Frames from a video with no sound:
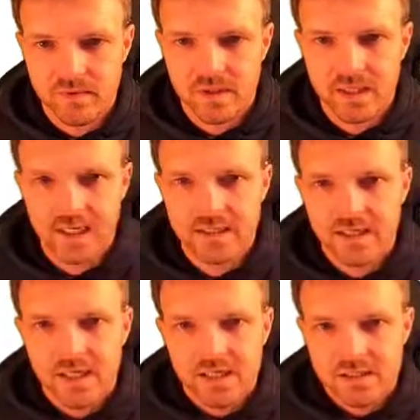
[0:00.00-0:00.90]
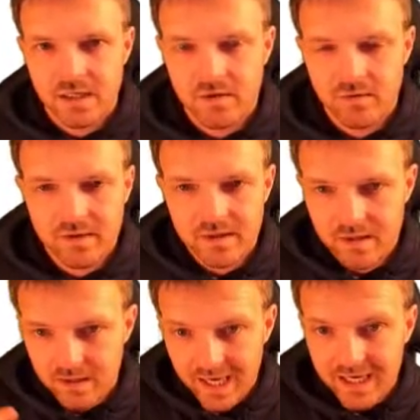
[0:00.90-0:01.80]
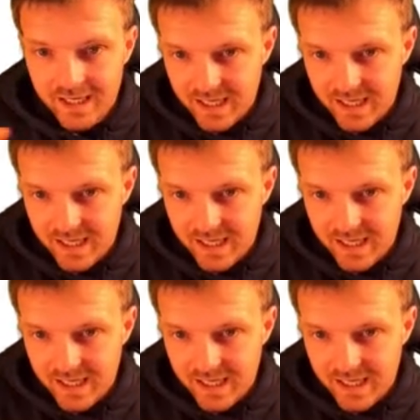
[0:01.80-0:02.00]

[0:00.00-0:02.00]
Okay, so that